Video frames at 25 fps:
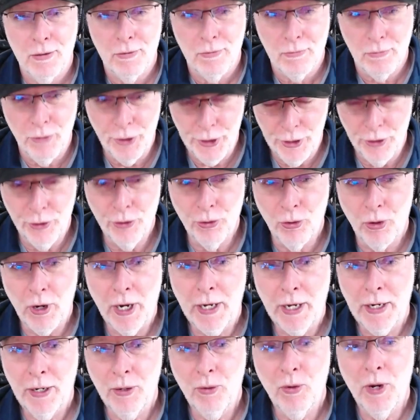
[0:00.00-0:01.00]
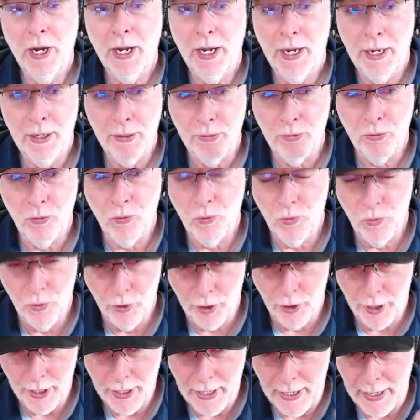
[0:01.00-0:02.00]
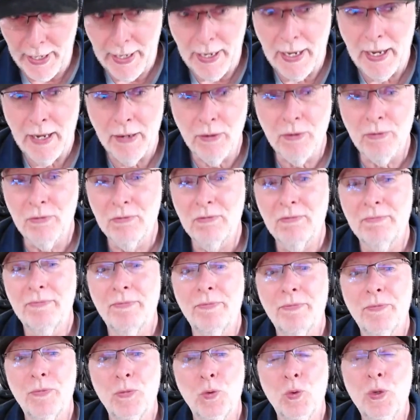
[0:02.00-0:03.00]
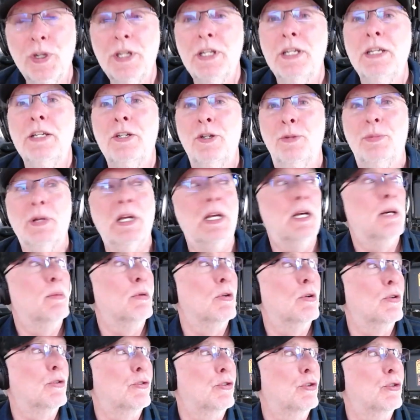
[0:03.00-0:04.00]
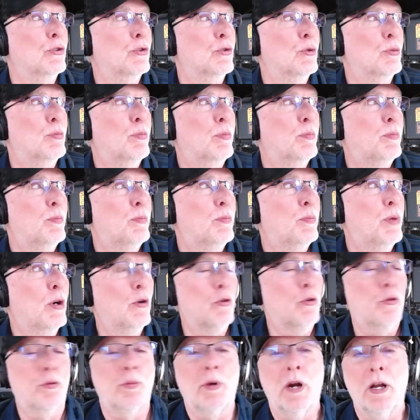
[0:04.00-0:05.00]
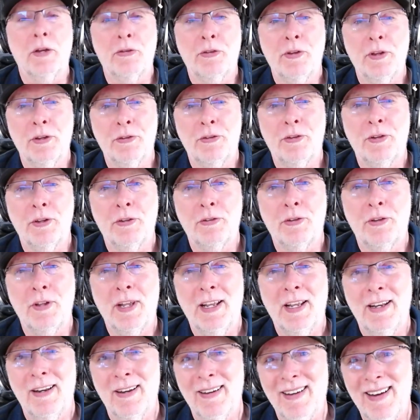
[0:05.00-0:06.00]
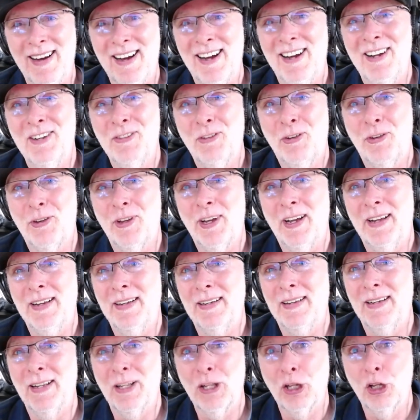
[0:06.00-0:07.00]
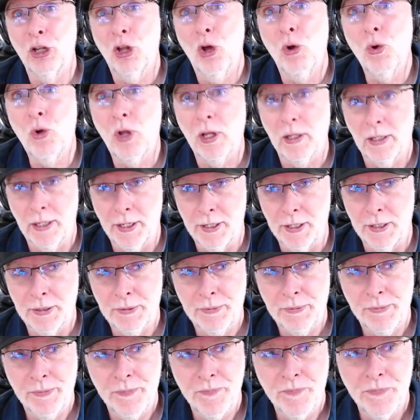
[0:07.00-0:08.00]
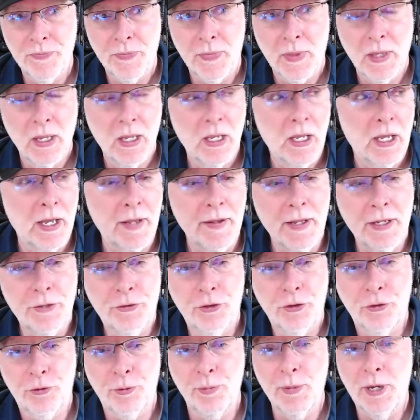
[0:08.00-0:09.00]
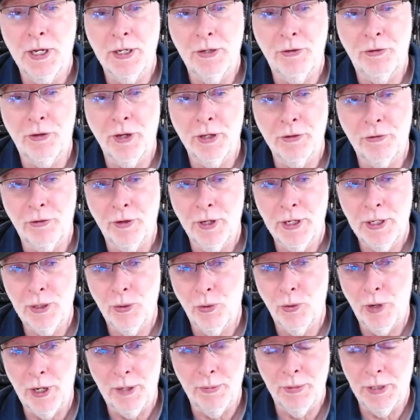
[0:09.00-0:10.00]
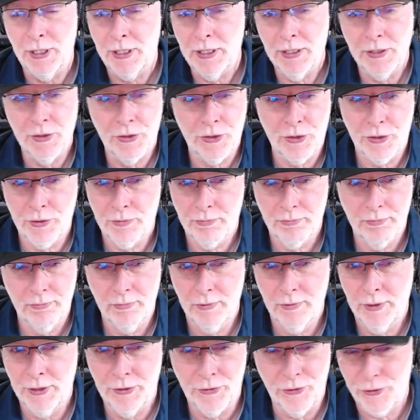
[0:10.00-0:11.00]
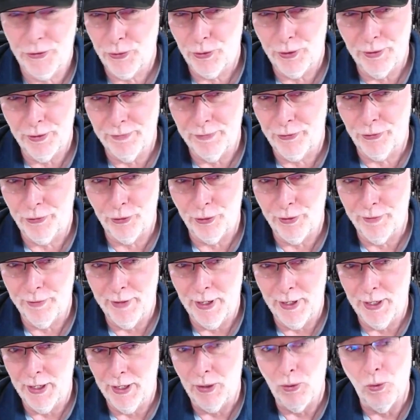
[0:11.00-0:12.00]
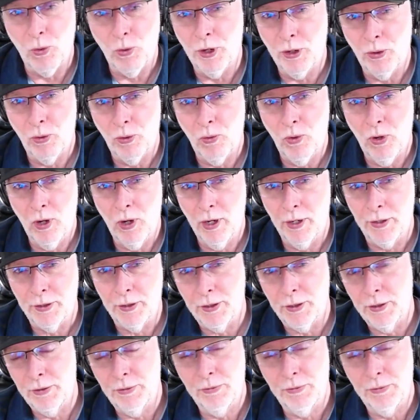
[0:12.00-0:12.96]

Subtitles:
We knew right away we need to be able to post-process this data on site locally. And that just made sense anyway, because it's sort of surveying 101.